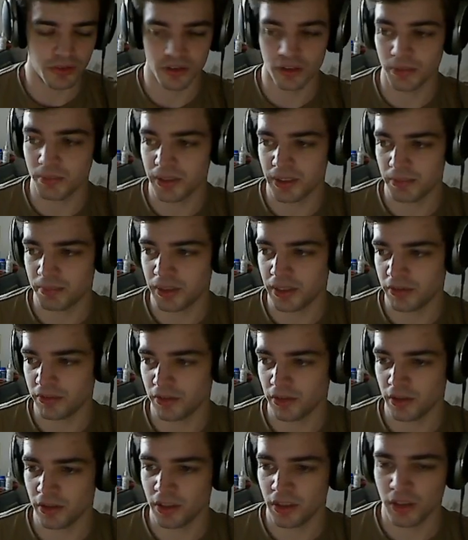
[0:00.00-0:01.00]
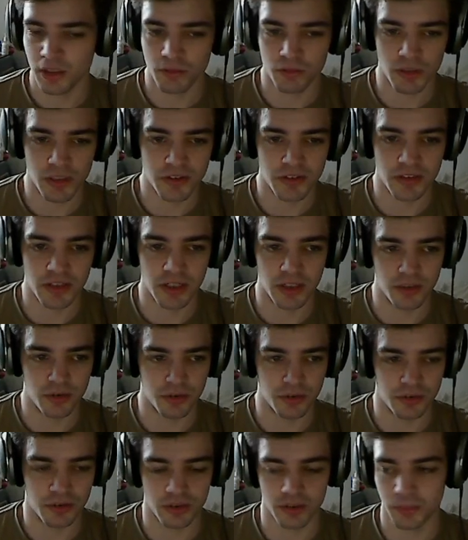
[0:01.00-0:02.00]
be a bit of a risk there. You're
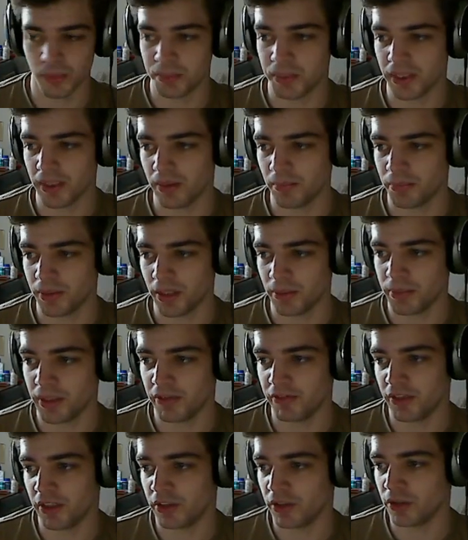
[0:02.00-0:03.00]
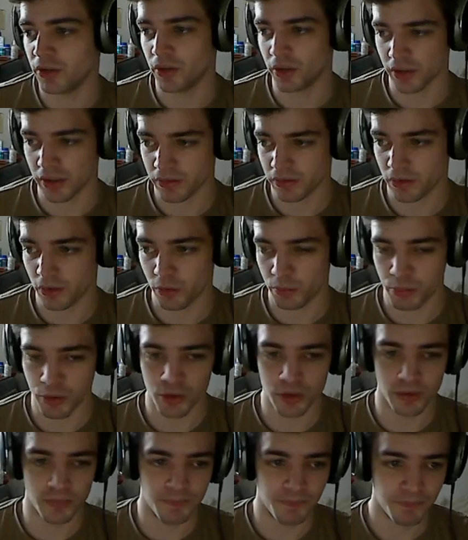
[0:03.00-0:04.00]
always going to be a bit of an underdog. That's the whole
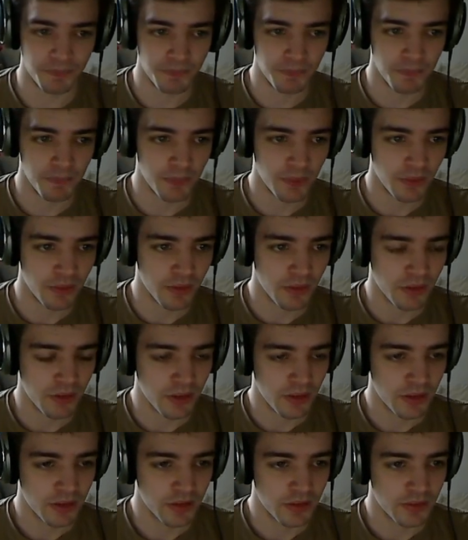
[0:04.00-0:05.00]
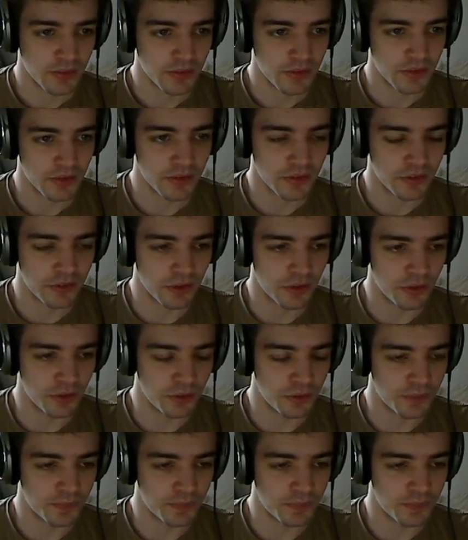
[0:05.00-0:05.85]
point. So,